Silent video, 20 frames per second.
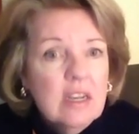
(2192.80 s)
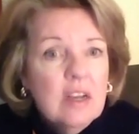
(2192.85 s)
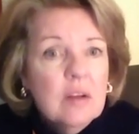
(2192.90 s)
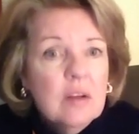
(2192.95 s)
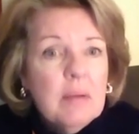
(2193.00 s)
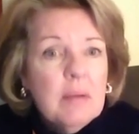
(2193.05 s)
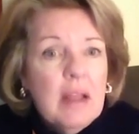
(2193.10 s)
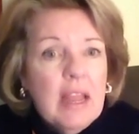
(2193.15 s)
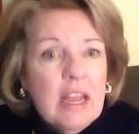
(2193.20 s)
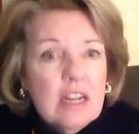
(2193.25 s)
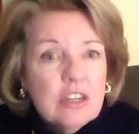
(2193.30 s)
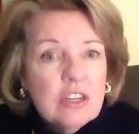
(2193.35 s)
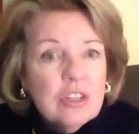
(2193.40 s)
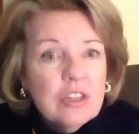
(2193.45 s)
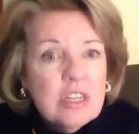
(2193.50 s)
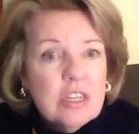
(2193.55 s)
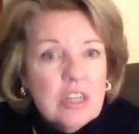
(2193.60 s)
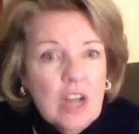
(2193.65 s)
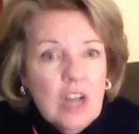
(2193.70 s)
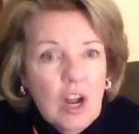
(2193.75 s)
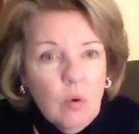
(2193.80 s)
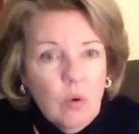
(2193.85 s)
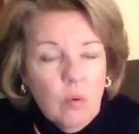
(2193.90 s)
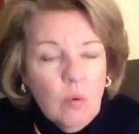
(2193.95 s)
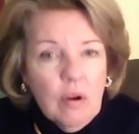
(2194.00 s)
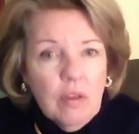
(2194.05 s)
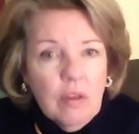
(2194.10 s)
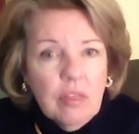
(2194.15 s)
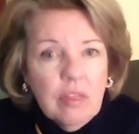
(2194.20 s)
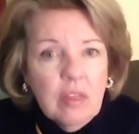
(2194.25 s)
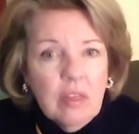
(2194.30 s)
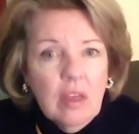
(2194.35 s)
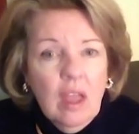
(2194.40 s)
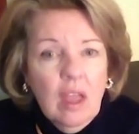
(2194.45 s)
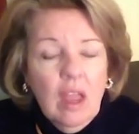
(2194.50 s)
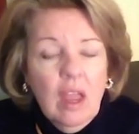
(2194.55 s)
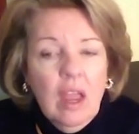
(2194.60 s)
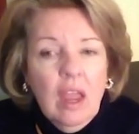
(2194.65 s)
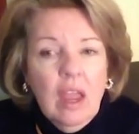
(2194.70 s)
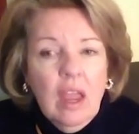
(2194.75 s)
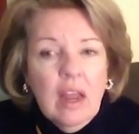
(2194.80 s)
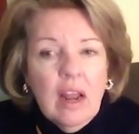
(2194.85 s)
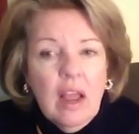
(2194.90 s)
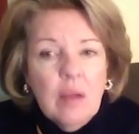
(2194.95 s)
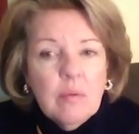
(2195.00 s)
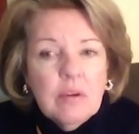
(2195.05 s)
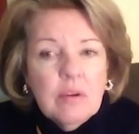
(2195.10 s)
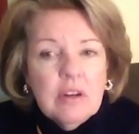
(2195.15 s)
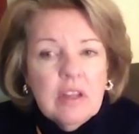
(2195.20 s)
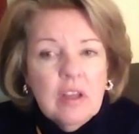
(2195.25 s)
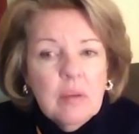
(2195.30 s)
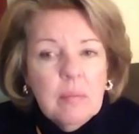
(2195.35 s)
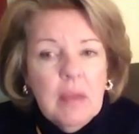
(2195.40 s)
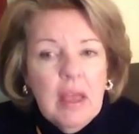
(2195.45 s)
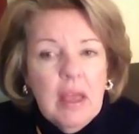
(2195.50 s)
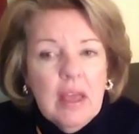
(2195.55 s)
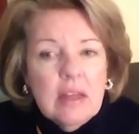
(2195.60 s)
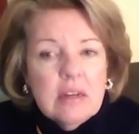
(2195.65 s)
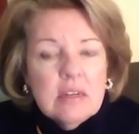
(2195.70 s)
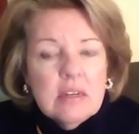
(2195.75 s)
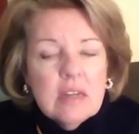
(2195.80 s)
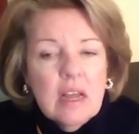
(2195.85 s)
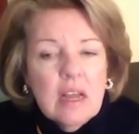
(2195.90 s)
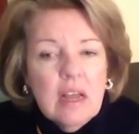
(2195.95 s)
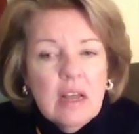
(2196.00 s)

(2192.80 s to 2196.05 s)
by Angela Duckworth. And I would commend,